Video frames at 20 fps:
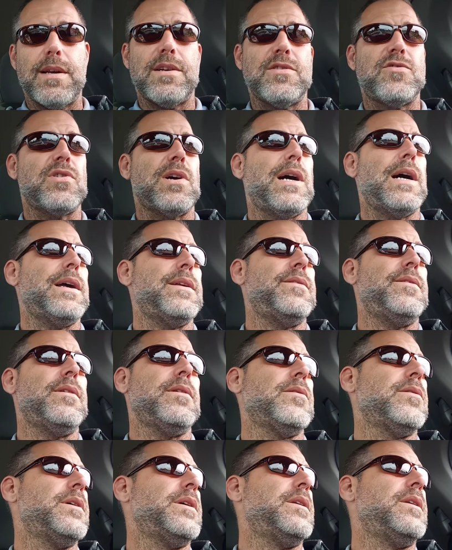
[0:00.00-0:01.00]
I tried
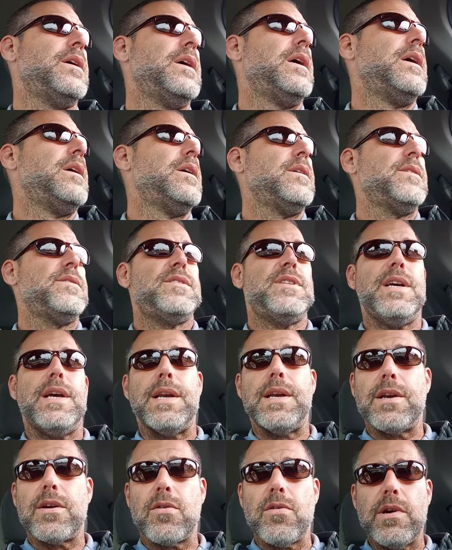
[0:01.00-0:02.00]
doing
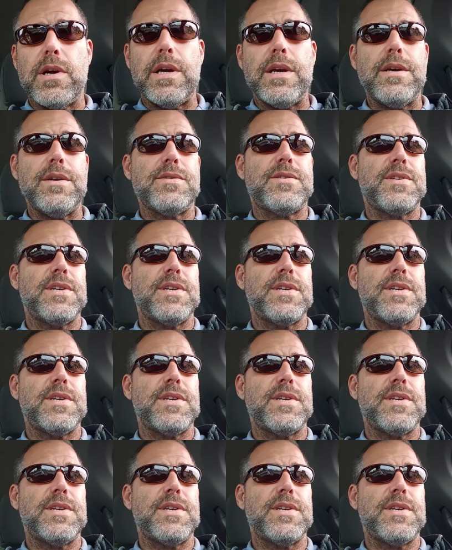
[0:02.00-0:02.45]
ten degrees,